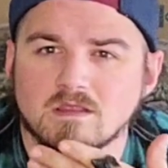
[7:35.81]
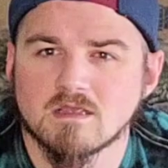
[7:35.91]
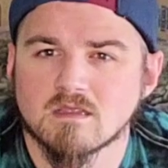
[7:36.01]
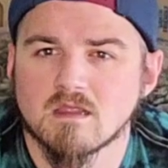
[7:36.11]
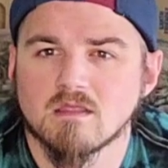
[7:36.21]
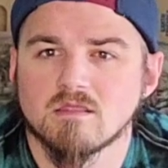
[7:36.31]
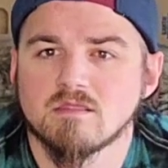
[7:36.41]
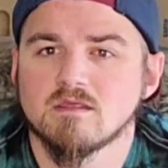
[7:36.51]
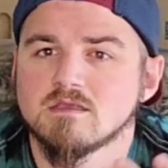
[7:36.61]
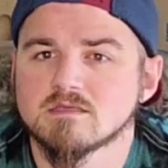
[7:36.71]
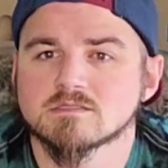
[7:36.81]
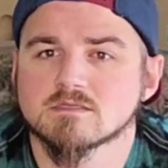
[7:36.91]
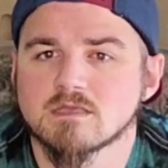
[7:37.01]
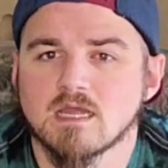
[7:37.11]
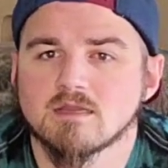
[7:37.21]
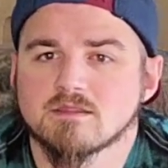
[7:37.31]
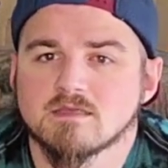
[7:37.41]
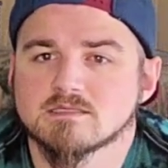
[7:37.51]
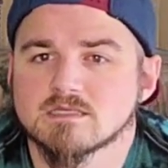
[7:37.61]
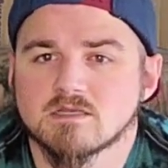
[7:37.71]
like these kind of
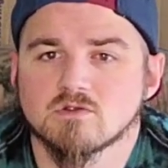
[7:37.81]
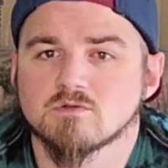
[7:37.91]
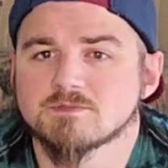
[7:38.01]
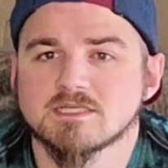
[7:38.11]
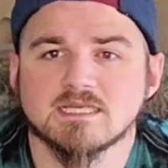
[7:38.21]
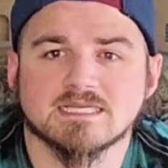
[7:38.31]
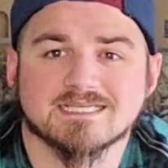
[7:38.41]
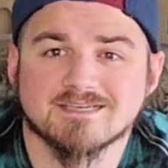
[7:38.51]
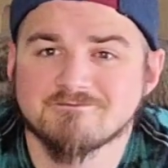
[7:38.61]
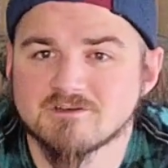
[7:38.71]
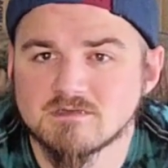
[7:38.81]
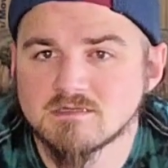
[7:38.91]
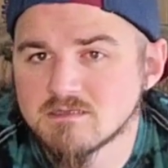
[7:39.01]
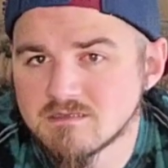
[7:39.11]
things, like groups like Antifa,